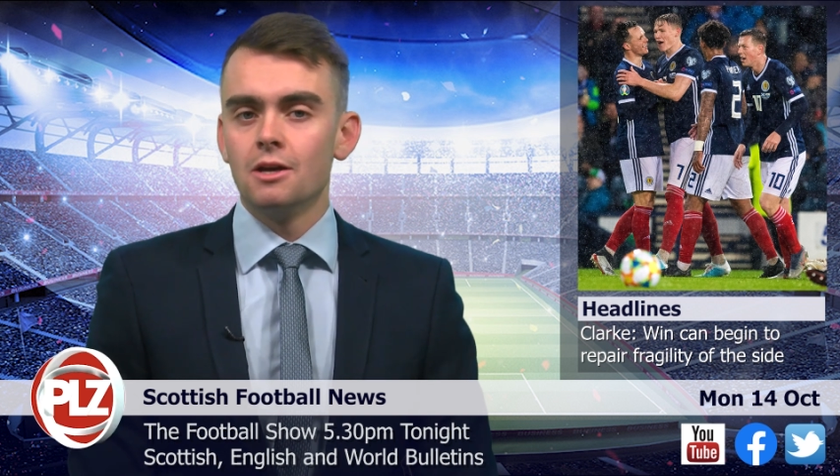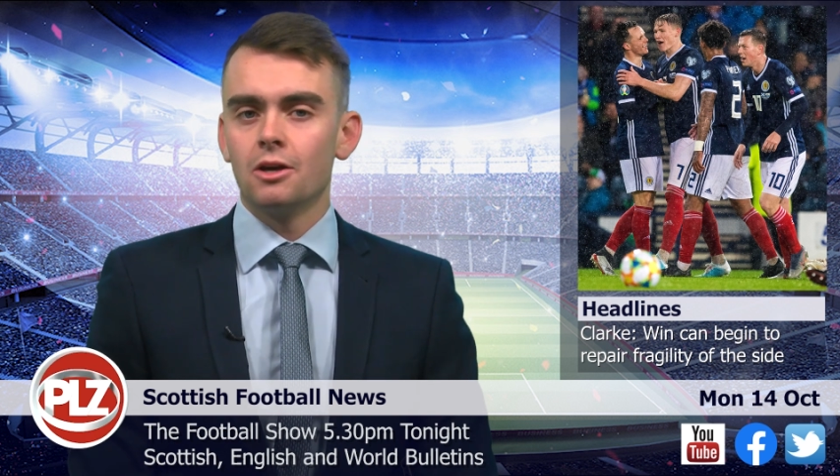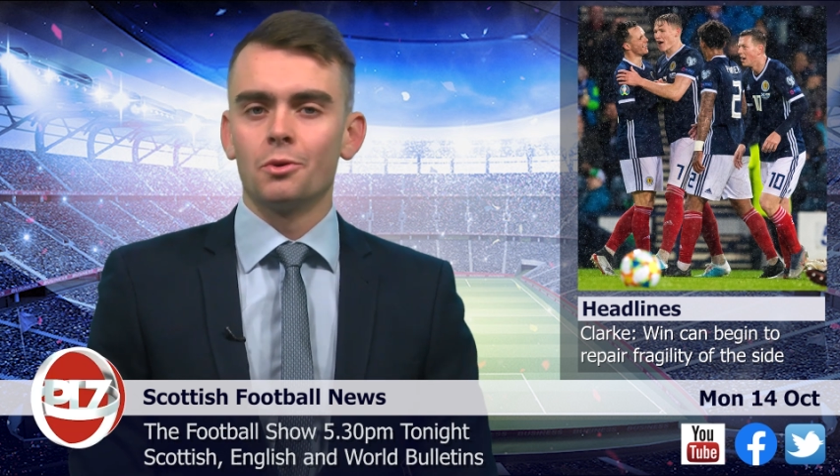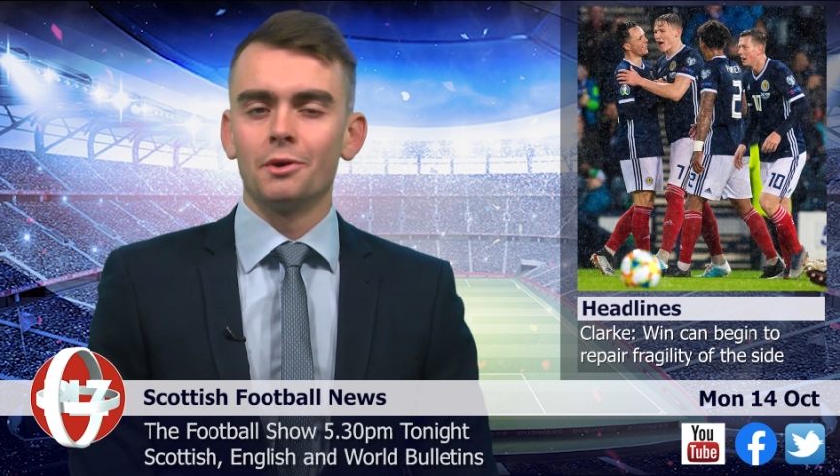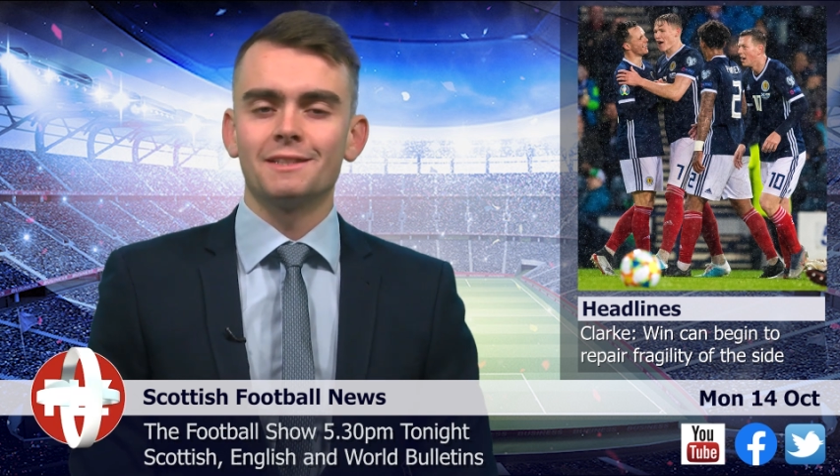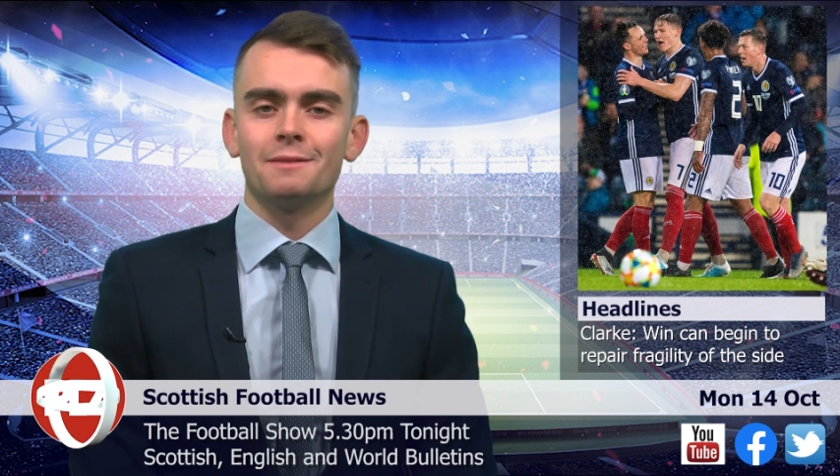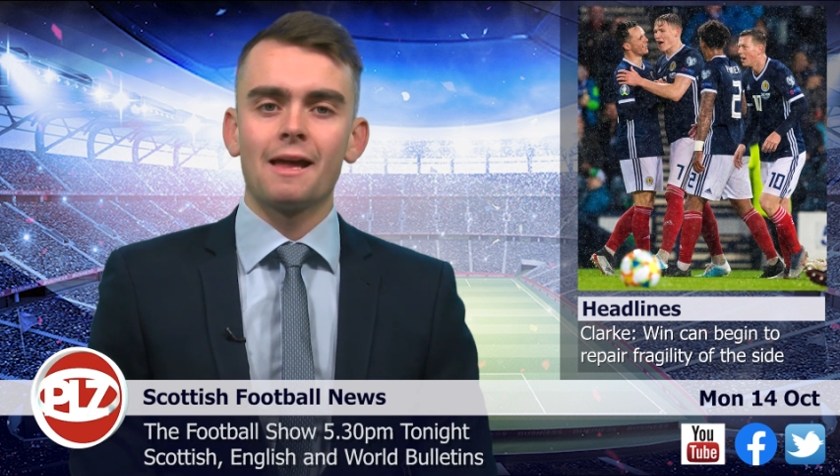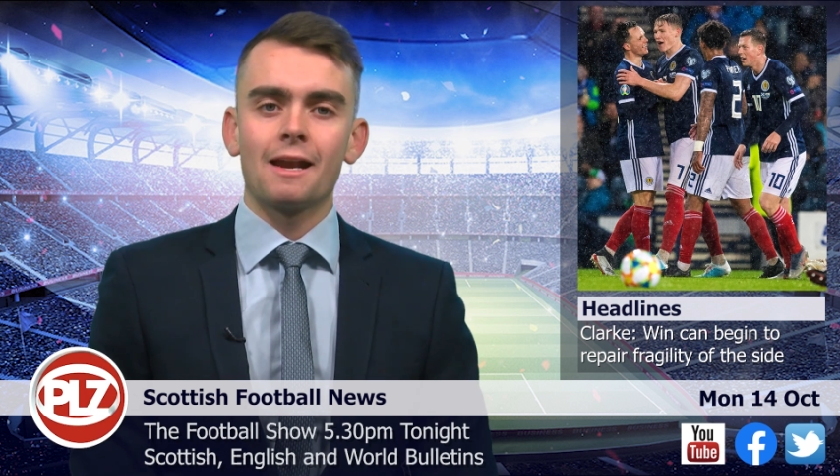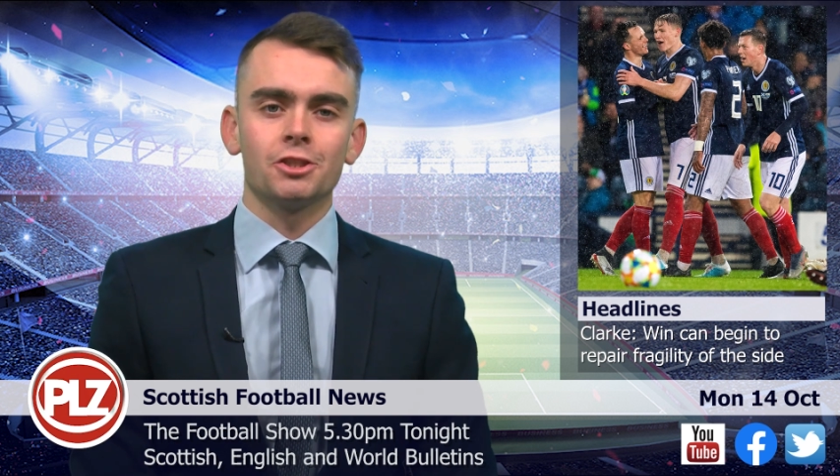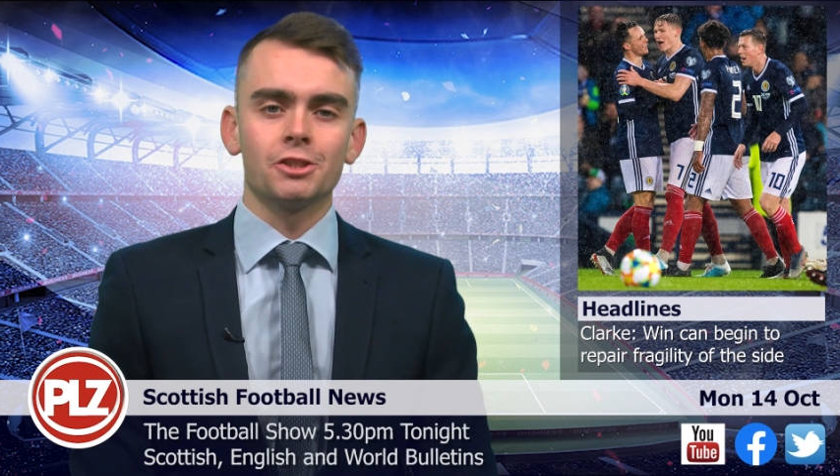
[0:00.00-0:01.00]
according to
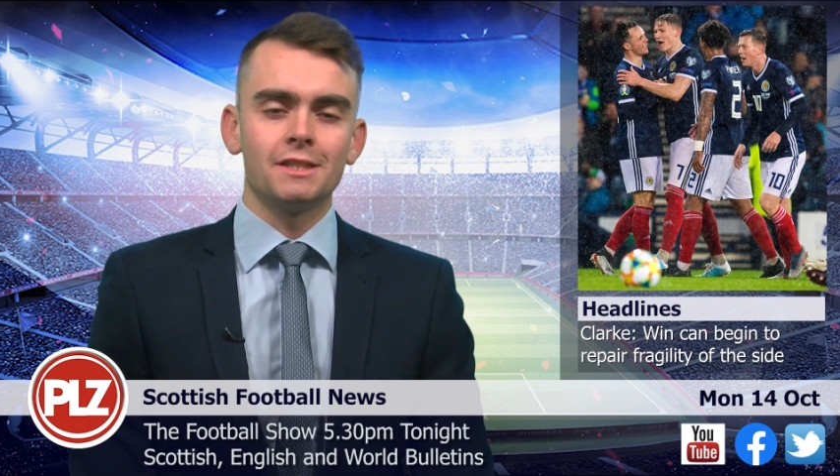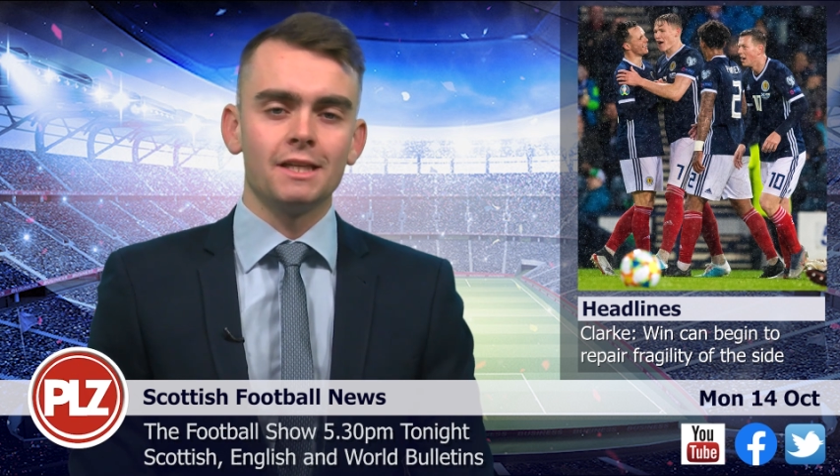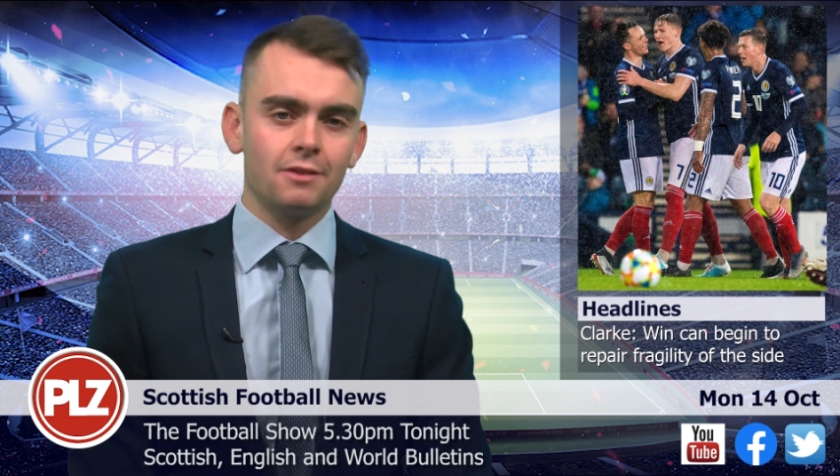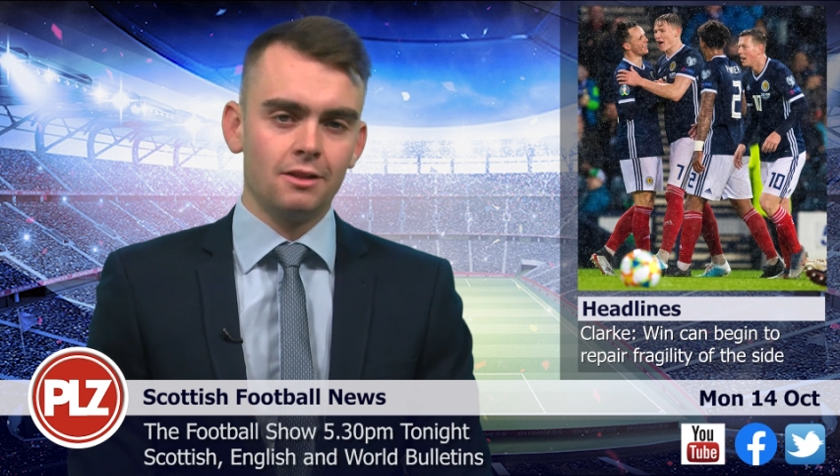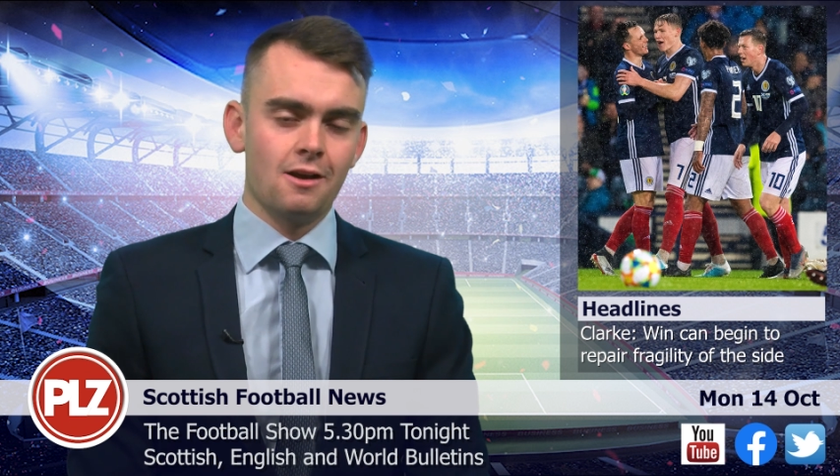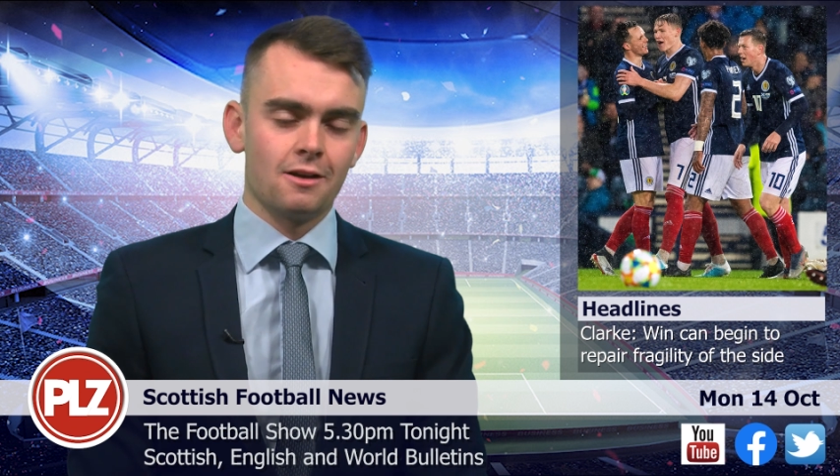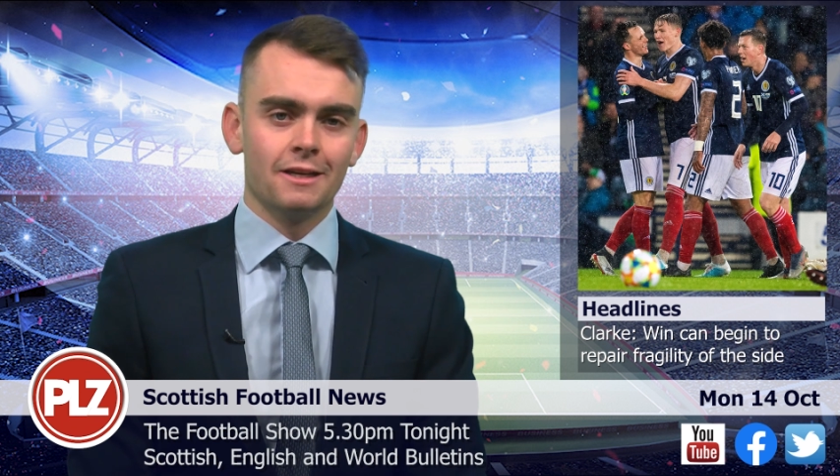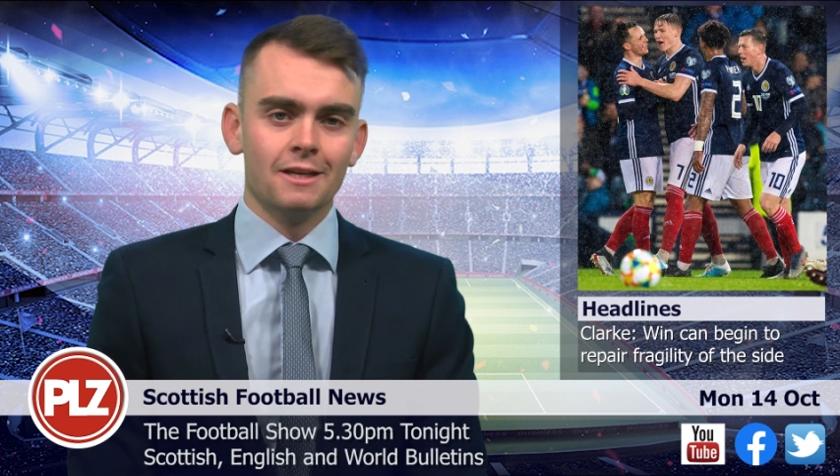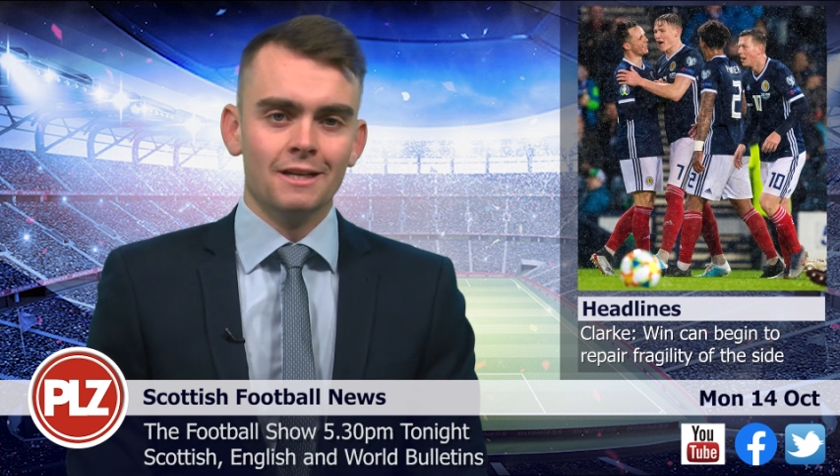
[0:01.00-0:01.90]
manager Steve Clarke.